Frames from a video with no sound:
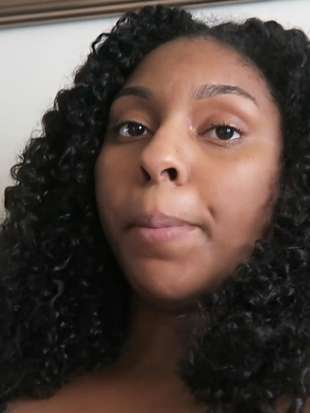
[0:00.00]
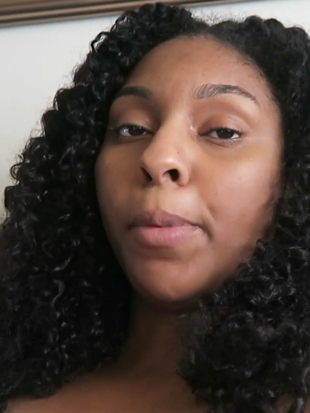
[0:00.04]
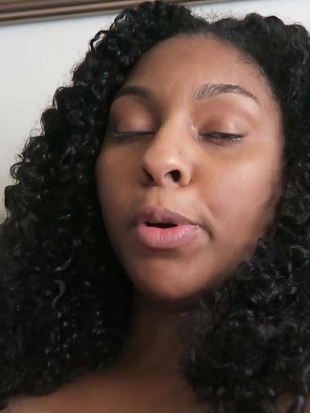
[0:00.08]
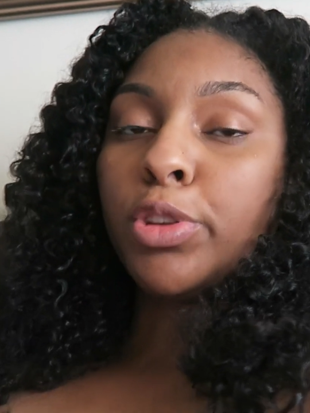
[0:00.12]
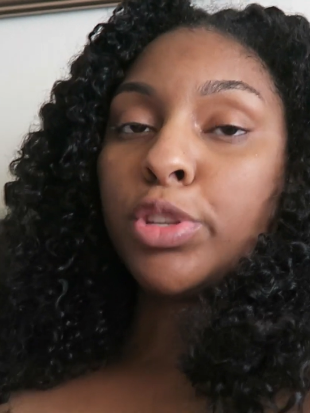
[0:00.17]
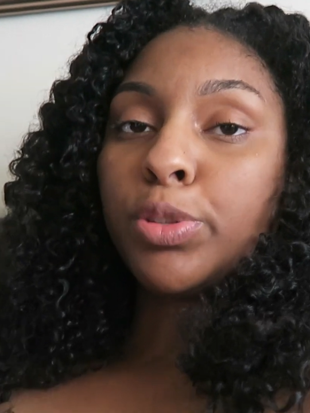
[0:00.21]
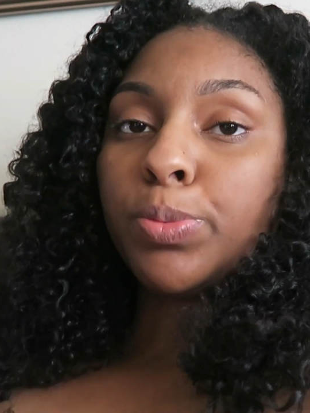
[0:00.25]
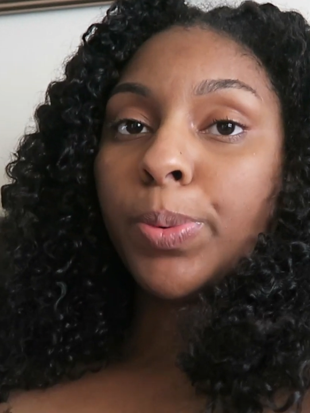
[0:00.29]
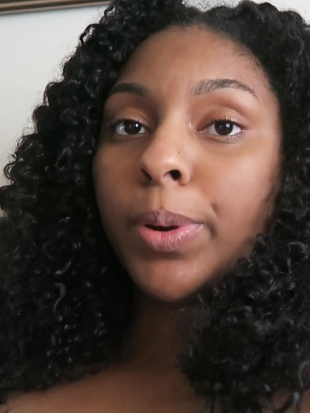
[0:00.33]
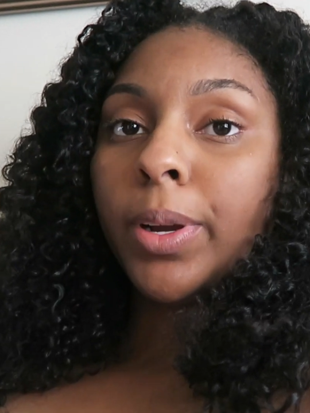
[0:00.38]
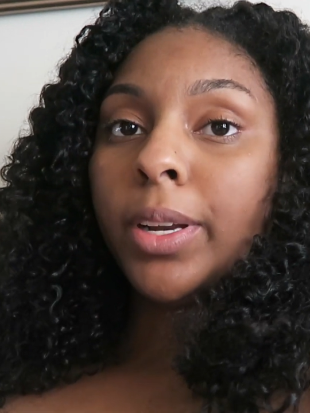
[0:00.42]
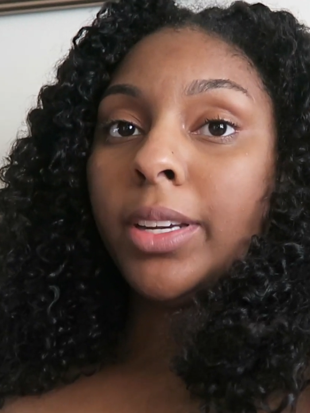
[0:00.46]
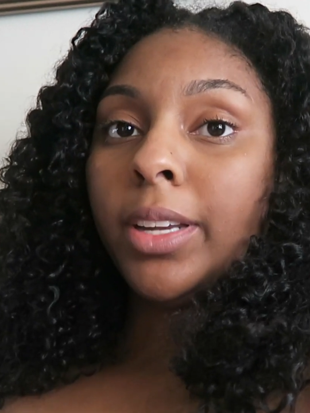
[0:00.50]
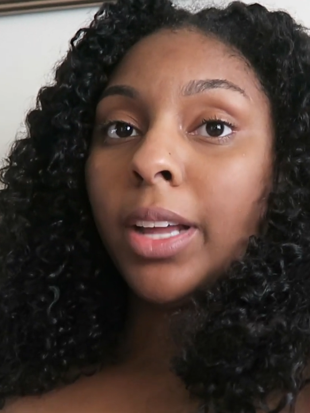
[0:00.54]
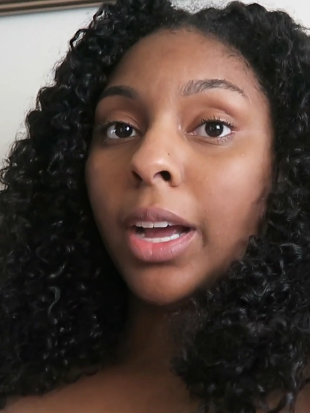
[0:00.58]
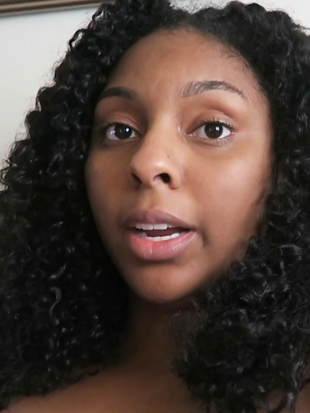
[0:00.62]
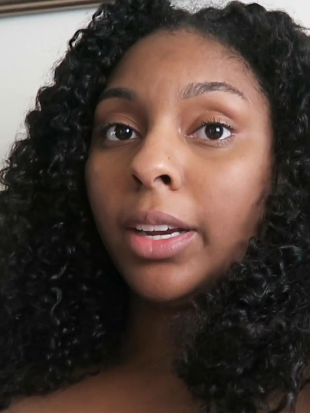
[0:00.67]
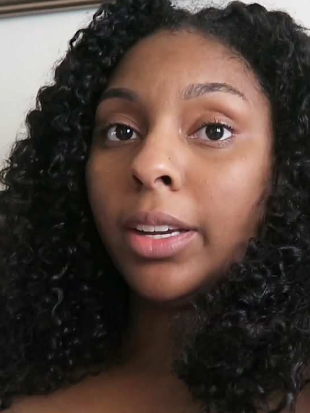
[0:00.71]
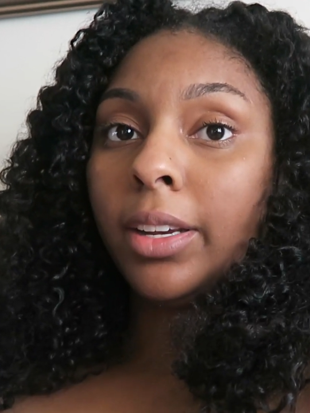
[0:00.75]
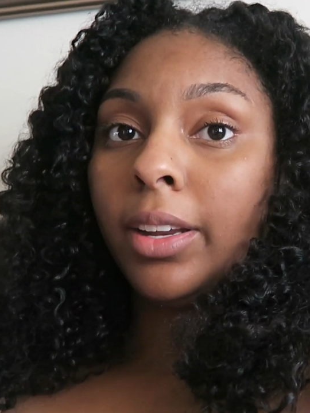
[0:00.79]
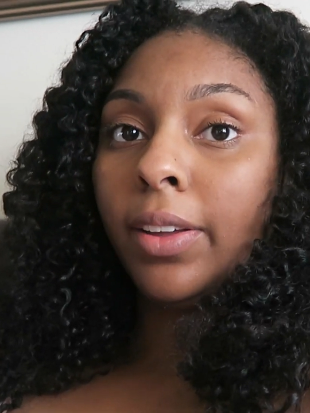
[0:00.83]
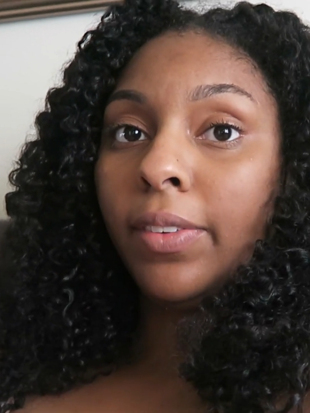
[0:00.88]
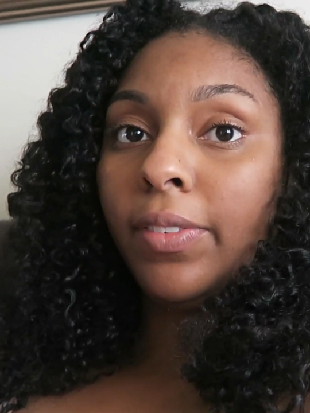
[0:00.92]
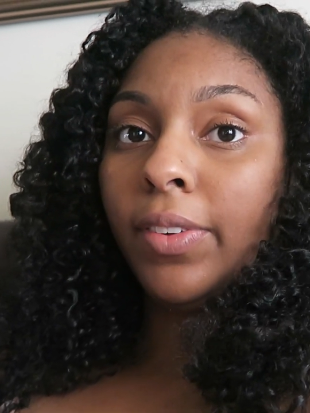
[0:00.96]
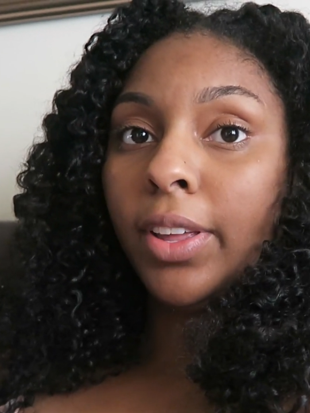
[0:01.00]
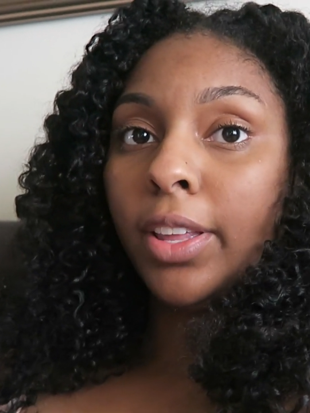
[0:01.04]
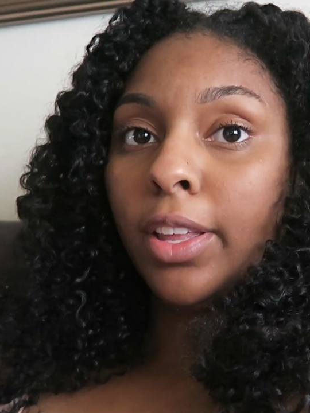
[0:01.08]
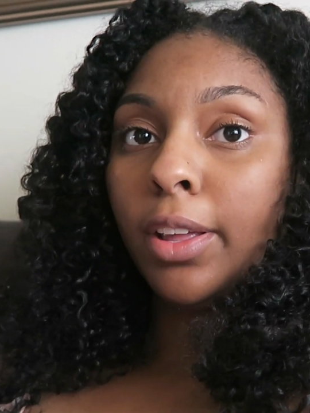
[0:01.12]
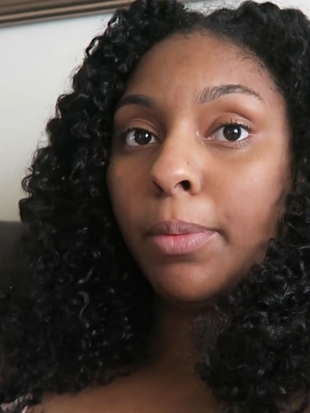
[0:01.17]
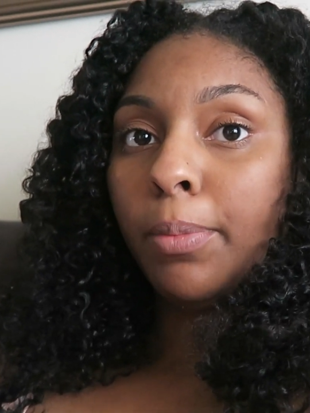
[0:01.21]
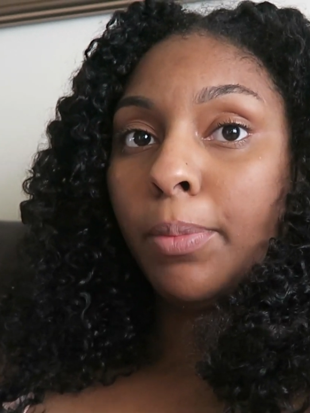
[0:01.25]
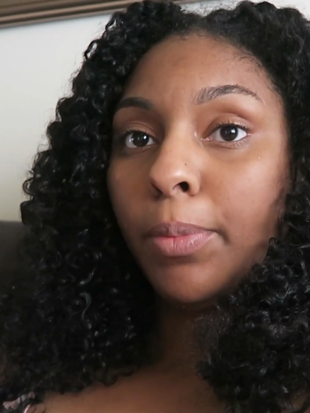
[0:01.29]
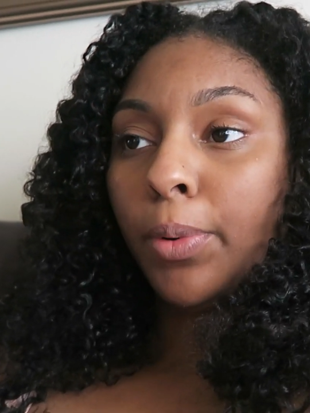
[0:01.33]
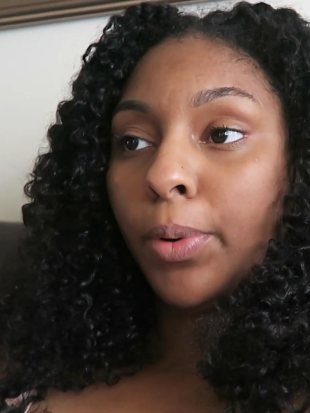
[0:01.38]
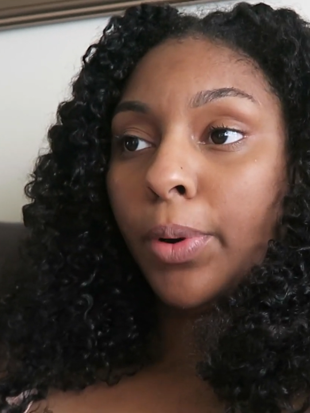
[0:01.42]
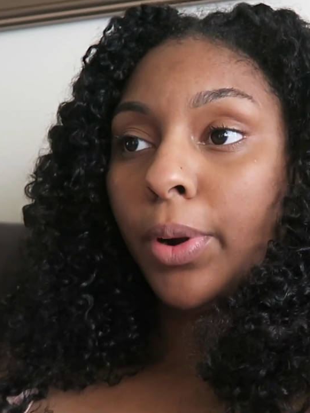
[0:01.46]
most productive in
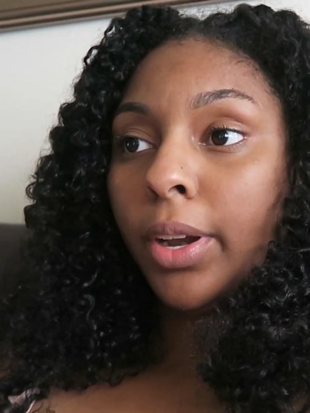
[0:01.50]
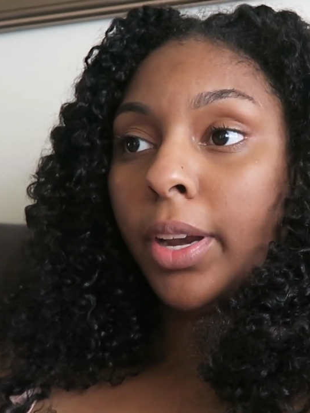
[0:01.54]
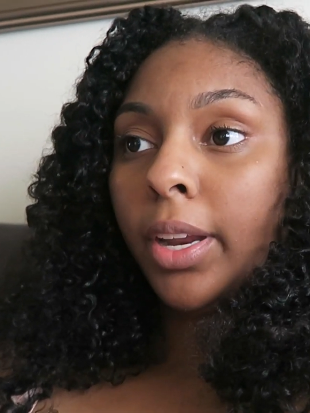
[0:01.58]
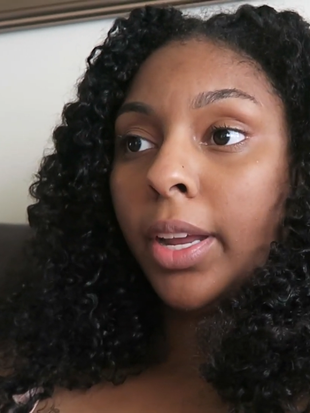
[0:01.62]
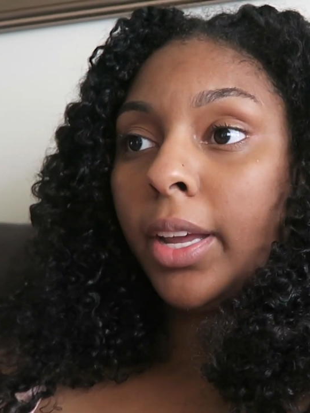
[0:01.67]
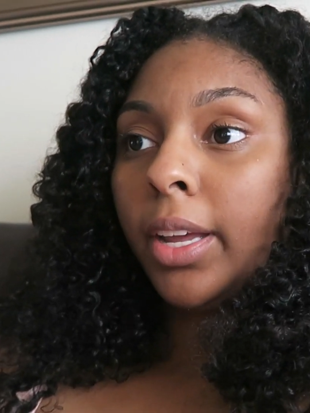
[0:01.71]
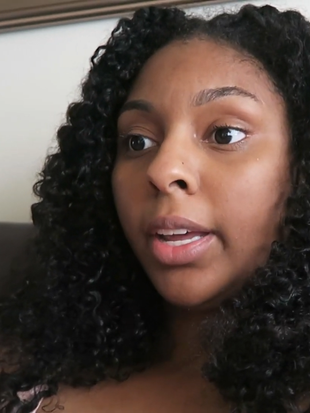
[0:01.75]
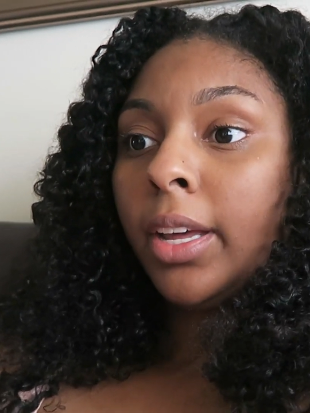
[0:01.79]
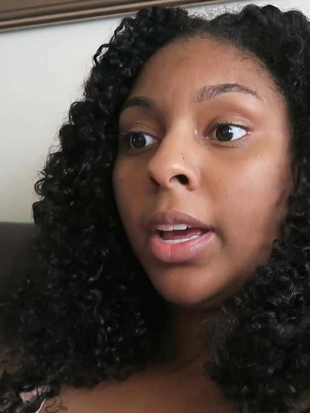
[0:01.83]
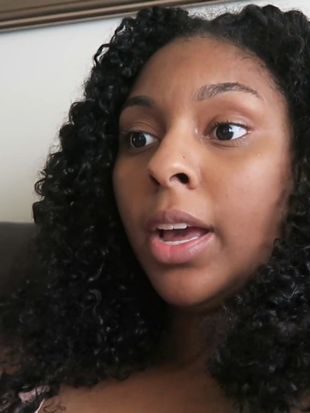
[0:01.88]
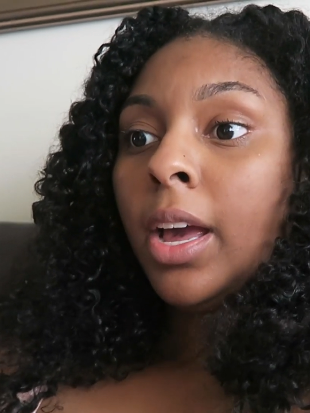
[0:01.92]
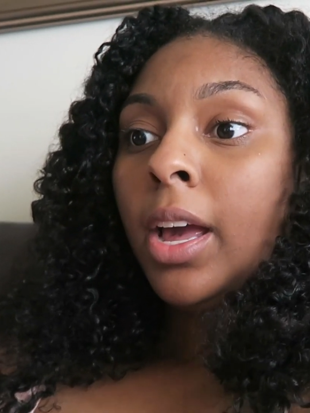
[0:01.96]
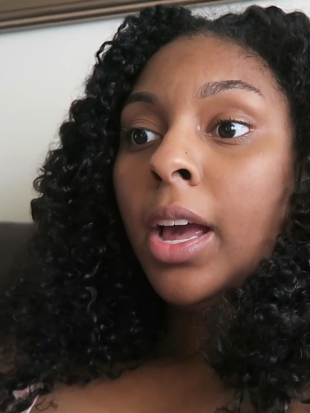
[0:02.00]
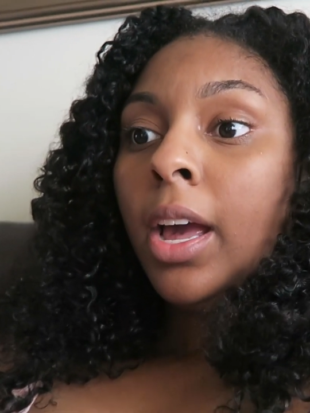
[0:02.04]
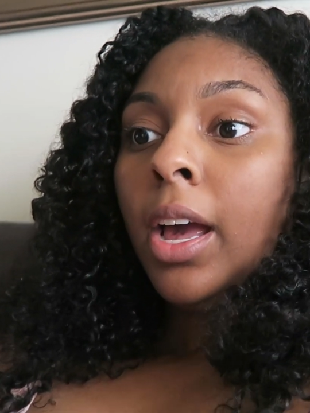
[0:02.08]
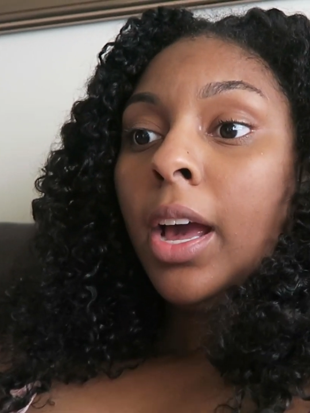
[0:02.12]
the morning.